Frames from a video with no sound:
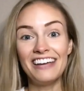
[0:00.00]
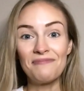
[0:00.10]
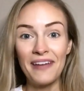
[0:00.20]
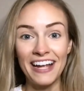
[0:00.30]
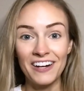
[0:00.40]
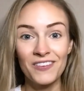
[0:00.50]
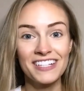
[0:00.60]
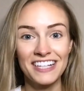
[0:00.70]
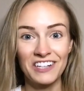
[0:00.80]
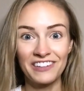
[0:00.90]
If Peter
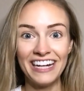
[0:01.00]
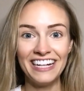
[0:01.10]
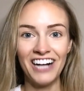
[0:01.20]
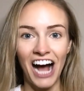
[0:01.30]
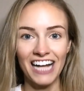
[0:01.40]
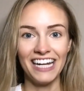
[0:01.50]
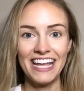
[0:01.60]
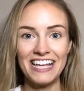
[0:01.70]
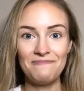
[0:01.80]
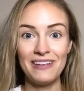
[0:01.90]
was a Greek god,
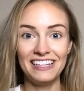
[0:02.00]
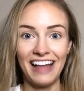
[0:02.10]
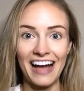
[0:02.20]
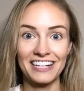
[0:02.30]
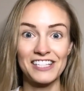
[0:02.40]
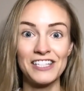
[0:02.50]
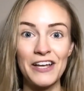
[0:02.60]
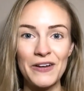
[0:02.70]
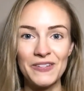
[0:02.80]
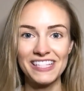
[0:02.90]
he'd be like
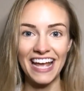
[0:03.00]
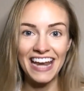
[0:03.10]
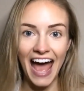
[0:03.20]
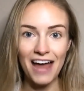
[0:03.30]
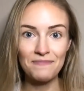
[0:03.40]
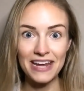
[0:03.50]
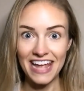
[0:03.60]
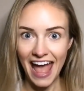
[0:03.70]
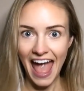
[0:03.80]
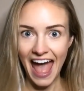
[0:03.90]
Zeus, and I'd
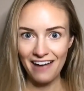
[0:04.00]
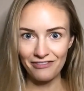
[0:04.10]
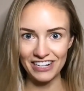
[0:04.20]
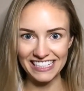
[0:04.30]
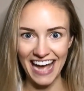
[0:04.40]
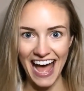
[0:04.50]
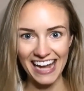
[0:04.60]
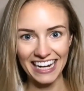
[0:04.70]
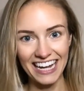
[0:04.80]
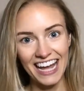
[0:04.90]
be
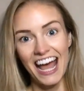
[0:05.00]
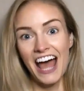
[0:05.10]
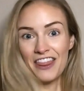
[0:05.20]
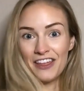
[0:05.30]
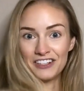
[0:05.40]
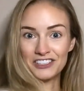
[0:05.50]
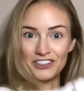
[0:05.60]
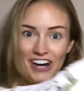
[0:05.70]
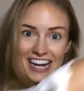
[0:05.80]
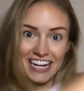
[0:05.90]
Aphrodite, the
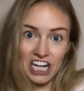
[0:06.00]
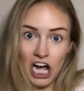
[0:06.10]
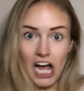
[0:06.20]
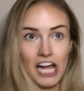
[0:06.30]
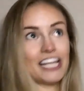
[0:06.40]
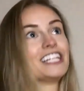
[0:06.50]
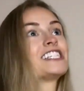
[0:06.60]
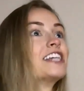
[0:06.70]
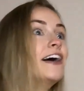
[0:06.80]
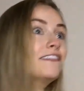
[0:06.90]
Greek
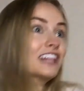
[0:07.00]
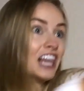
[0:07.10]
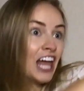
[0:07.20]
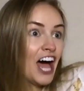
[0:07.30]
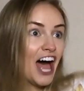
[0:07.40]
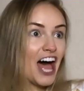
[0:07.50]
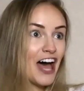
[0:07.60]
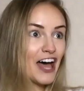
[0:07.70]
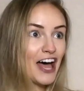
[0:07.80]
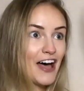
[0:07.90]
goddess of
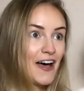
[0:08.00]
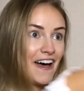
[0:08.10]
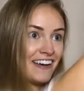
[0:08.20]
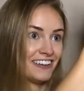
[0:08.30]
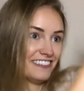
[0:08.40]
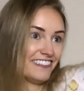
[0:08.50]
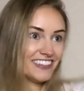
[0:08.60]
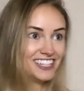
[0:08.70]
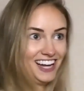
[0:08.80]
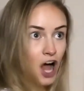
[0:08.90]
love.